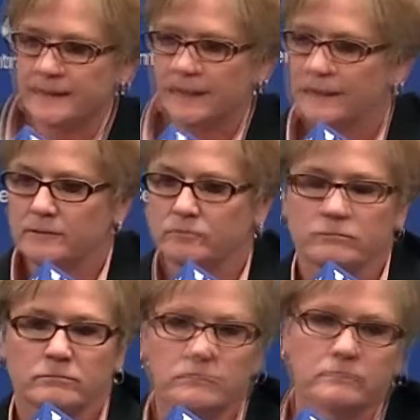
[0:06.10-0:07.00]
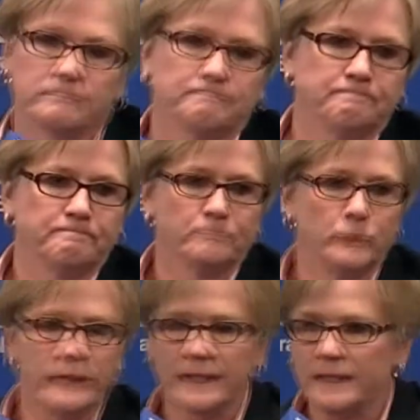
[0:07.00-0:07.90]
uh,
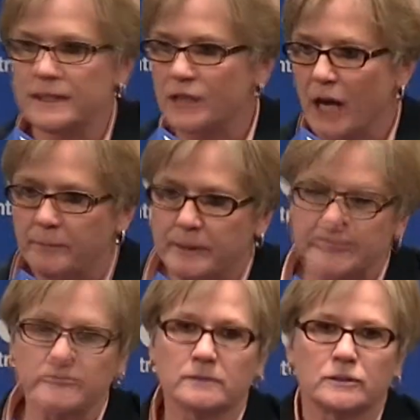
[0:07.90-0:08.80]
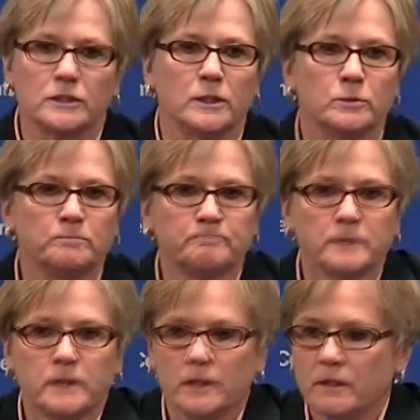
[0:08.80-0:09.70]
we didn't get the job done. So
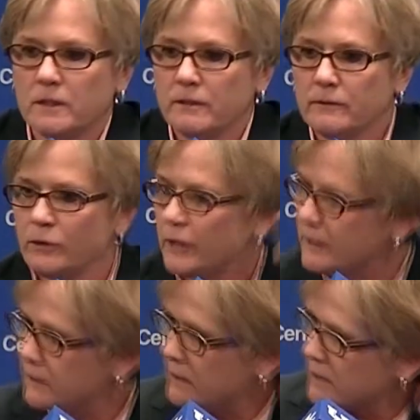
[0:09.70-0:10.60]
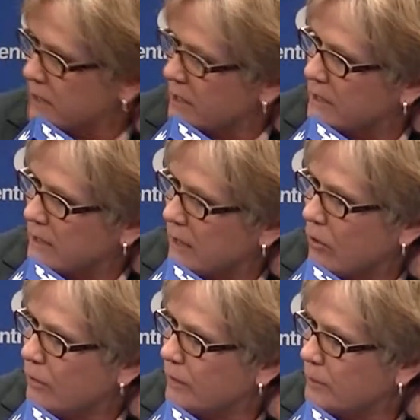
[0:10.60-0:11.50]
credit to Kentucky and how
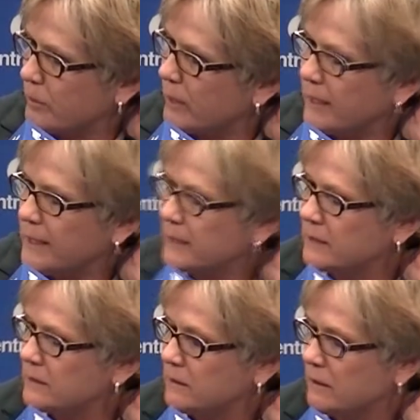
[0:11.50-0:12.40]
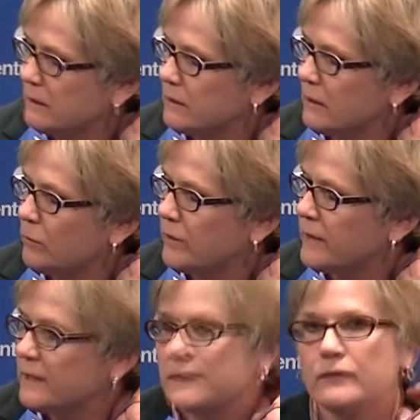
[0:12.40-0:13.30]
hard they played and, and, and what
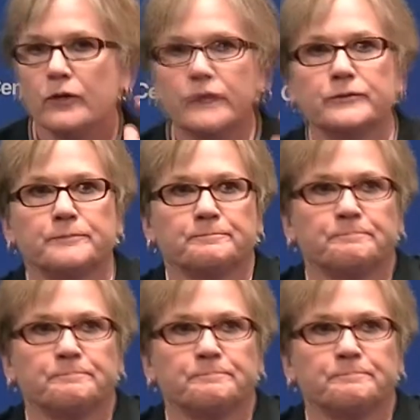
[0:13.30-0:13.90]
they did to us.